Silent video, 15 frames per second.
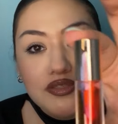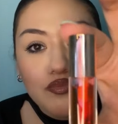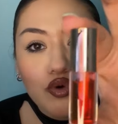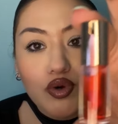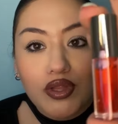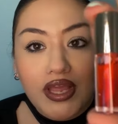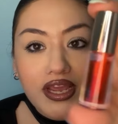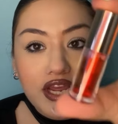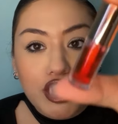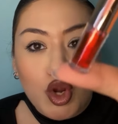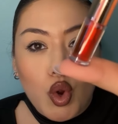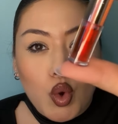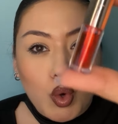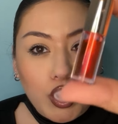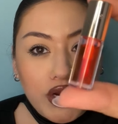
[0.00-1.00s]
more like an
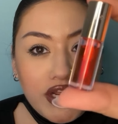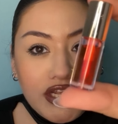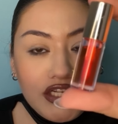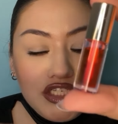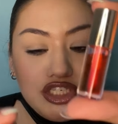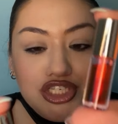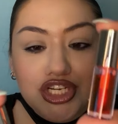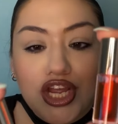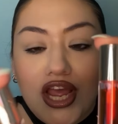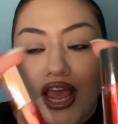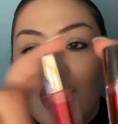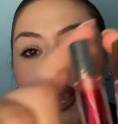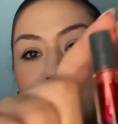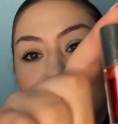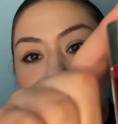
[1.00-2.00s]
orange,
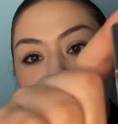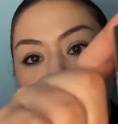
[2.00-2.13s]
and this